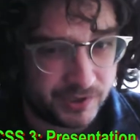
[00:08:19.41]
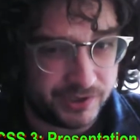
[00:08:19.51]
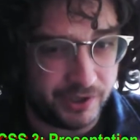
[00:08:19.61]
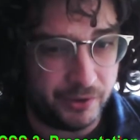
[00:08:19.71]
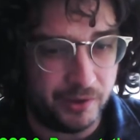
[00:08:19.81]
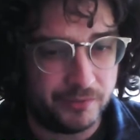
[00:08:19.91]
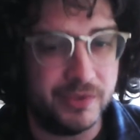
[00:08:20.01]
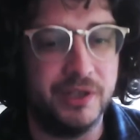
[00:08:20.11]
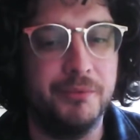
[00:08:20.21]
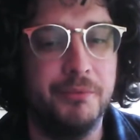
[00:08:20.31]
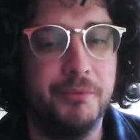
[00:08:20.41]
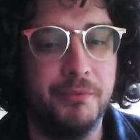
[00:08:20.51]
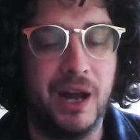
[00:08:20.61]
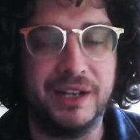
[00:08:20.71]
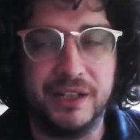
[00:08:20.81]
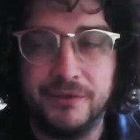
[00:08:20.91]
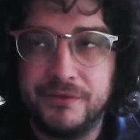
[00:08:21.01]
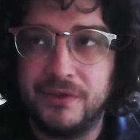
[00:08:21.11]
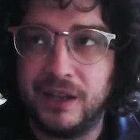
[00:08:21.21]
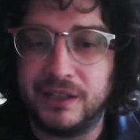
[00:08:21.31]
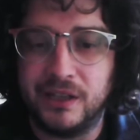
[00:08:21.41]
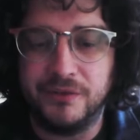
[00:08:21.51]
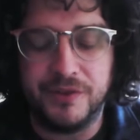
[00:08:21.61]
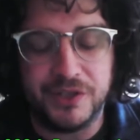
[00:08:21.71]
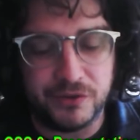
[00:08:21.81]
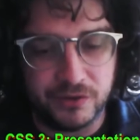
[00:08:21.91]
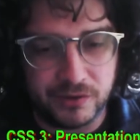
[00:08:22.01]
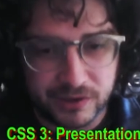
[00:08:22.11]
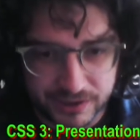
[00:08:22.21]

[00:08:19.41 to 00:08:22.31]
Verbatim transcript: So mm, adding a, adding kind of visual